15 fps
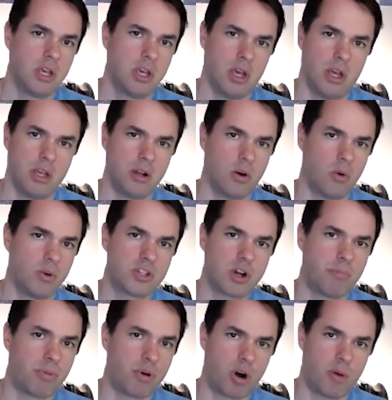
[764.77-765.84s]
Yeah, you know, what's our
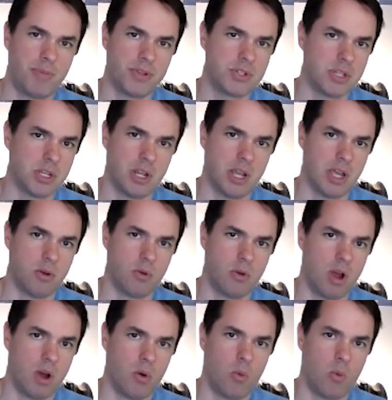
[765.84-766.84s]
purpose and and uh,